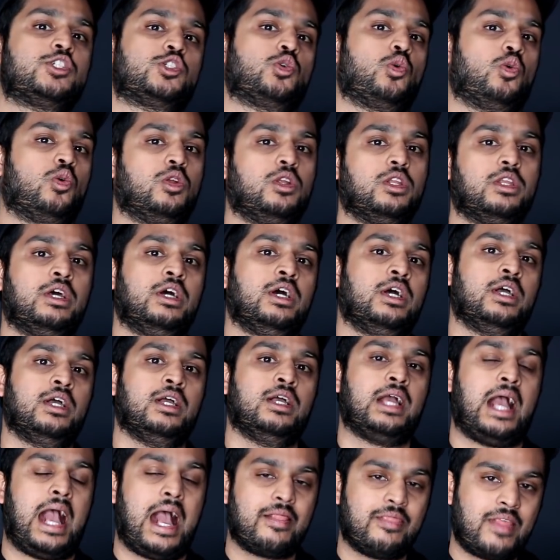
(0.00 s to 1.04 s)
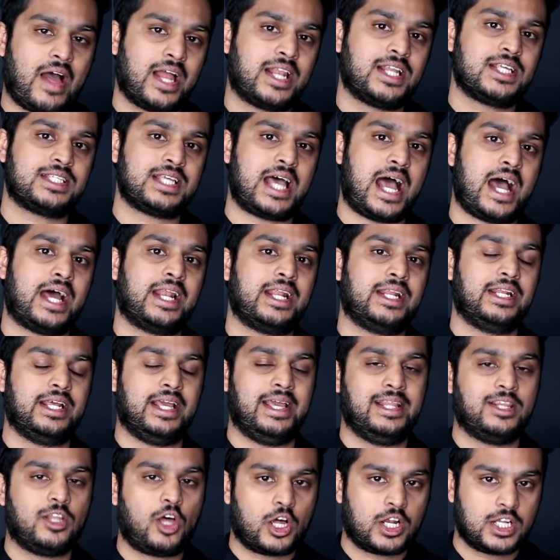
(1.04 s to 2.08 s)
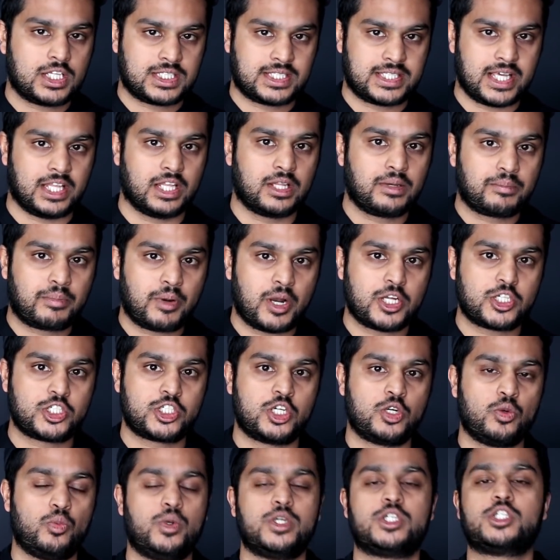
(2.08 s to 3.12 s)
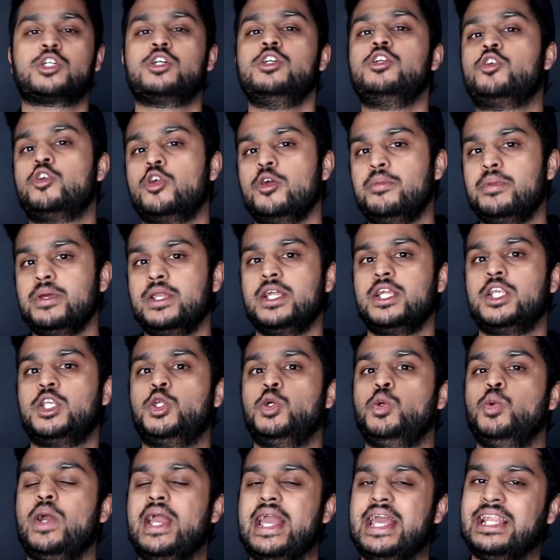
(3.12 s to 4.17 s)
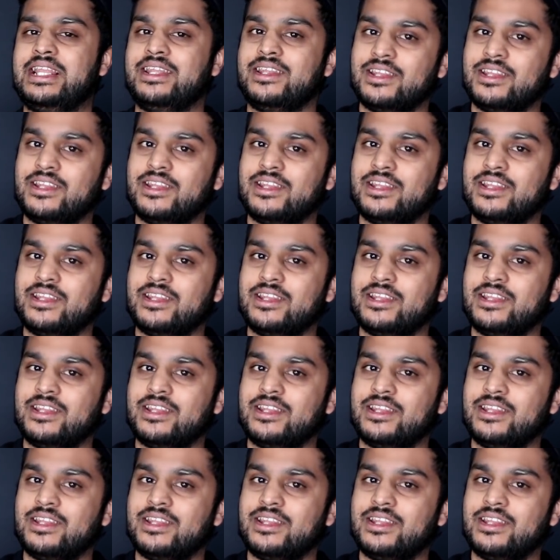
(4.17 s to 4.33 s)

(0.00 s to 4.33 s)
sold and that has added a lot of selling pressure, which contributed to a